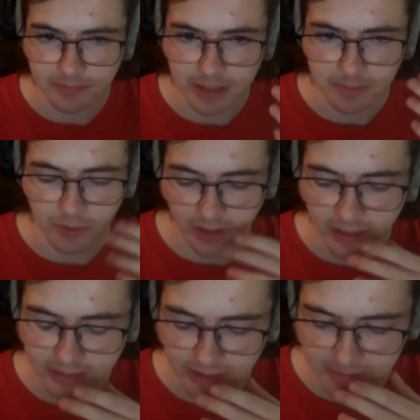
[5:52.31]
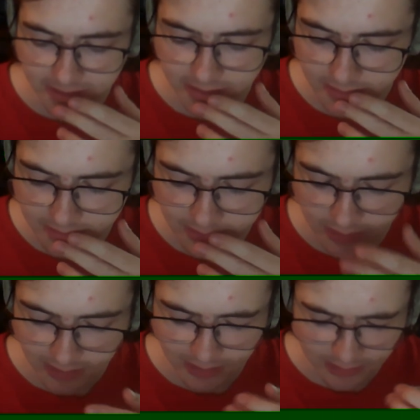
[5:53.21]
make it more academic than
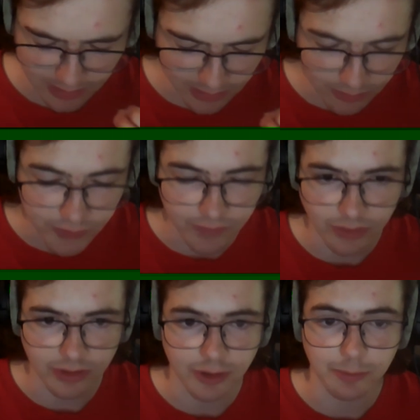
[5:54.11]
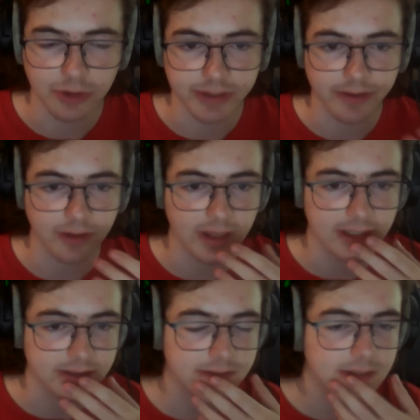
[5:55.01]
useful, more
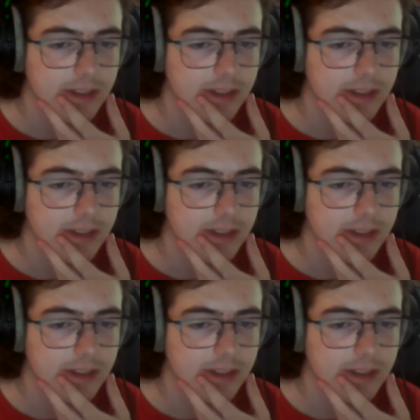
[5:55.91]
generalized.